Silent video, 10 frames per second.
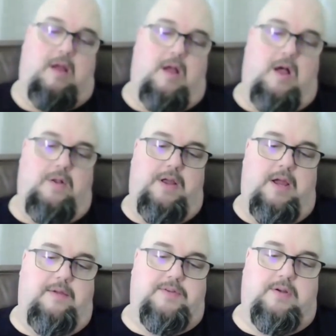all
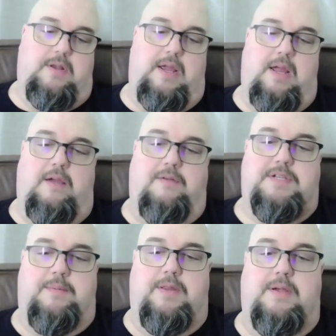knives are going to have
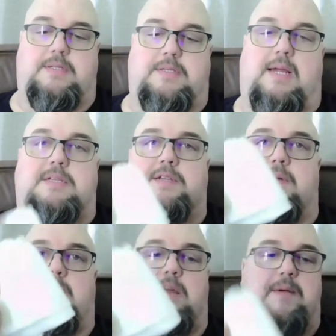some of this. That's
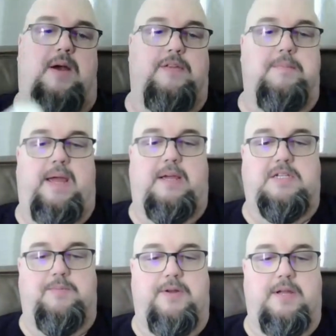what came out of the back
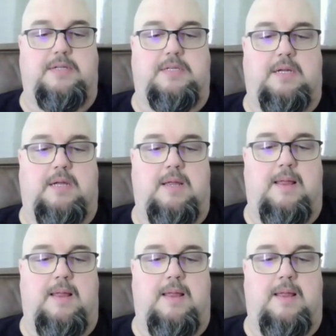springs.